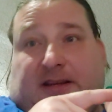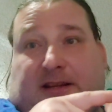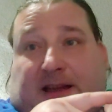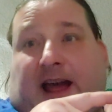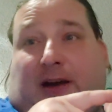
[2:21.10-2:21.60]

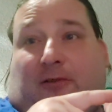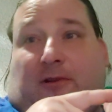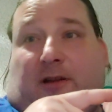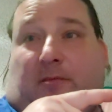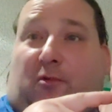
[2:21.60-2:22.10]
Now,
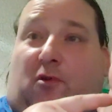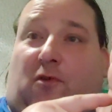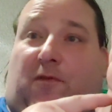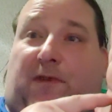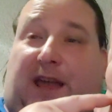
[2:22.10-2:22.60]

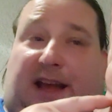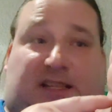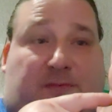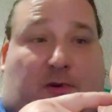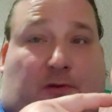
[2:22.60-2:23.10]
move the X
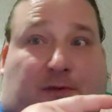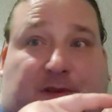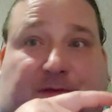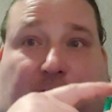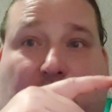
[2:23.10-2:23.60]
motor this
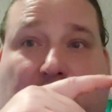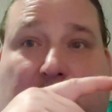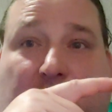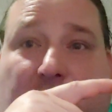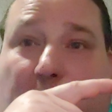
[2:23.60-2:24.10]
far,
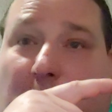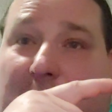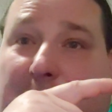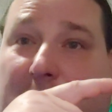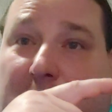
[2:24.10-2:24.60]
move the
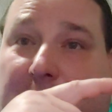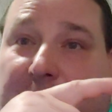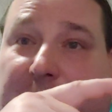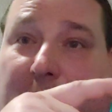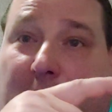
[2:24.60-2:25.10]
Y motor this
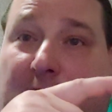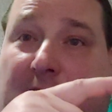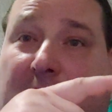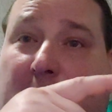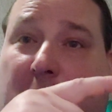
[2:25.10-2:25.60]
far,
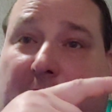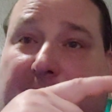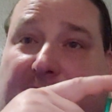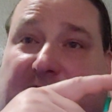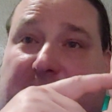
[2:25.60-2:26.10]
move
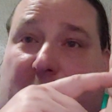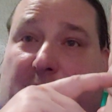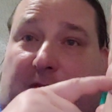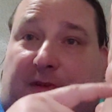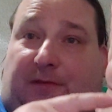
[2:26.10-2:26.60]
the X
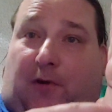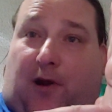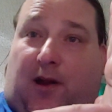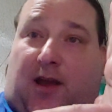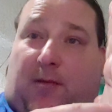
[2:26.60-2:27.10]
motor this
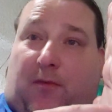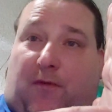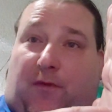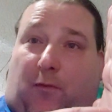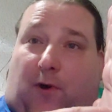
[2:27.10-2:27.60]
far,
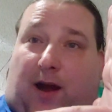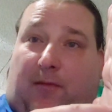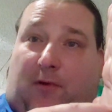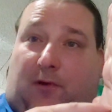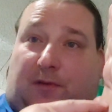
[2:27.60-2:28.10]
move the Y
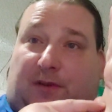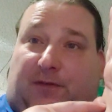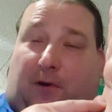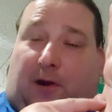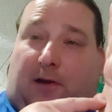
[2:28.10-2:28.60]
motor this
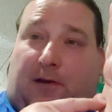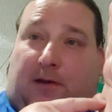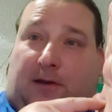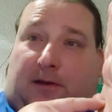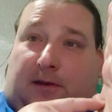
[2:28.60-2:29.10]
far.
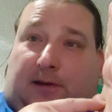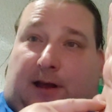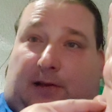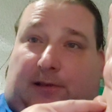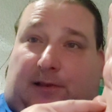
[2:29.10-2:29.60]

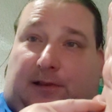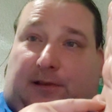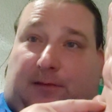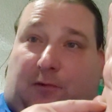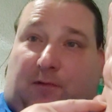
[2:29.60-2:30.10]
Now,
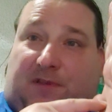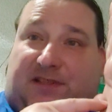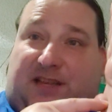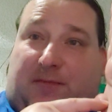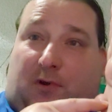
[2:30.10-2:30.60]
move the
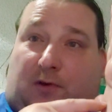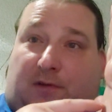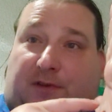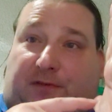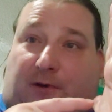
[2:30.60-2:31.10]
Z motor
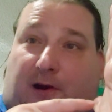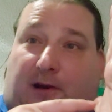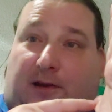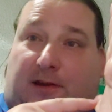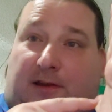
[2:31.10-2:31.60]
this far.